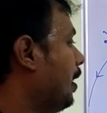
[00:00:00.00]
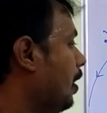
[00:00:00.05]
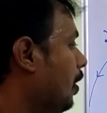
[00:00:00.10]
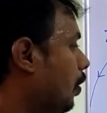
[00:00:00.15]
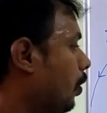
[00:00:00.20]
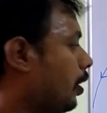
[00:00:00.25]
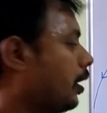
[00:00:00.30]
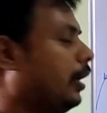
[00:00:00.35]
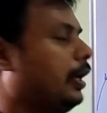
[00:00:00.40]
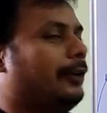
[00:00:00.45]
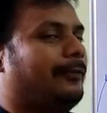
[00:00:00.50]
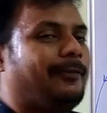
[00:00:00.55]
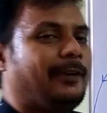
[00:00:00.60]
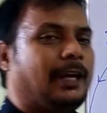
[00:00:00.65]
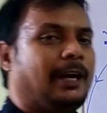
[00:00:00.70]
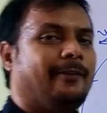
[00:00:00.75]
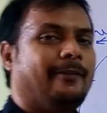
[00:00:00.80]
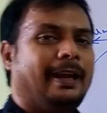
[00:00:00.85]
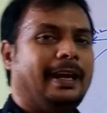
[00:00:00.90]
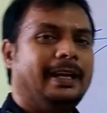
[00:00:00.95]
Okay, if you
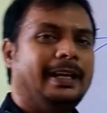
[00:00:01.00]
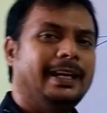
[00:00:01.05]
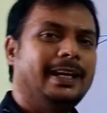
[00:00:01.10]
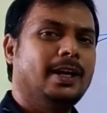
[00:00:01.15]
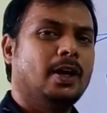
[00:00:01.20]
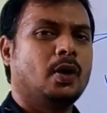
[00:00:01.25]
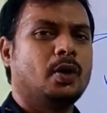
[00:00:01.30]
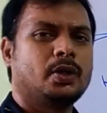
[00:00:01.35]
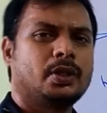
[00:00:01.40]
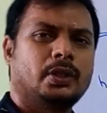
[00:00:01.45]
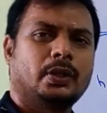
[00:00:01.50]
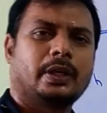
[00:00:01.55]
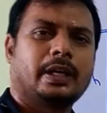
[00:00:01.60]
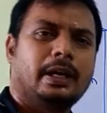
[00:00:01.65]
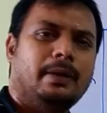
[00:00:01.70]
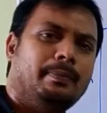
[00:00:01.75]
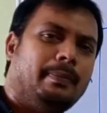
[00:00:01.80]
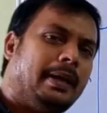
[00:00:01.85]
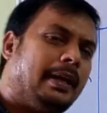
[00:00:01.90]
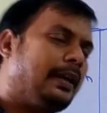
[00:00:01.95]
have any doubts, you
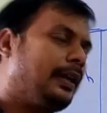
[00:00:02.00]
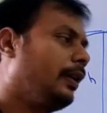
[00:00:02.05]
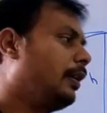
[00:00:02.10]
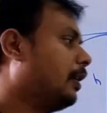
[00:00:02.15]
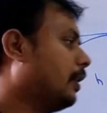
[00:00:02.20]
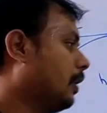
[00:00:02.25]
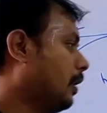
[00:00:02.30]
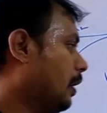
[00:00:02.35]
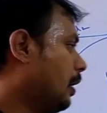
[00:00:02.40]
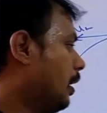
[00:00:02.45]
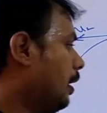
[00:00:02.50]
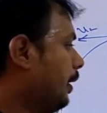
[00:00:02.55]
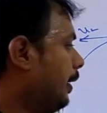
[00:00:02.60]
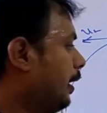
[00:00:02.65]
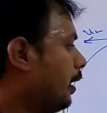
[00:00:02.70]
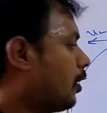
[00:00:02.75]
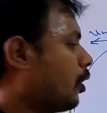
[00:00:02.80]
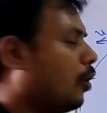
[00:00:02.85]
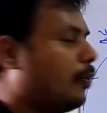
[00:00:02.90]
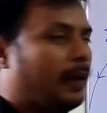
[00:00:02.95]
can make
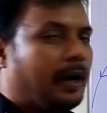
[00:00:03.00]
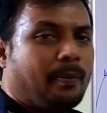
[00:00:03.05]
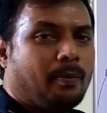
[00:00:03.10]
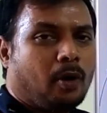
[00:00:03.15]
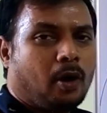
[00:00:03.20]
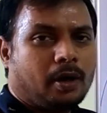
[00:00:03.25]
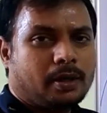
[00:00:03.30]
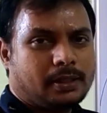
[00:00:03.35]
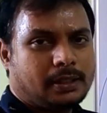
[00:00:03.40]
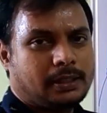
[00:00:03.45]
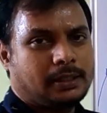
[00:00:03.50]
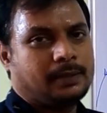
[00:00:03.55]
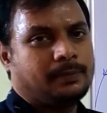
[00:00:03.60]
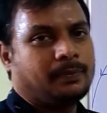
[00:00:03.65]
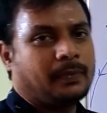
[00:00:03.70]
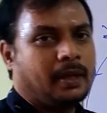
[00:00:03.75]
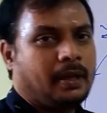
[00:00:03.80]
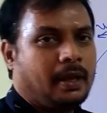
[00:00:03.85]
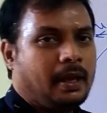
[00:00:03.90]
in the comment box,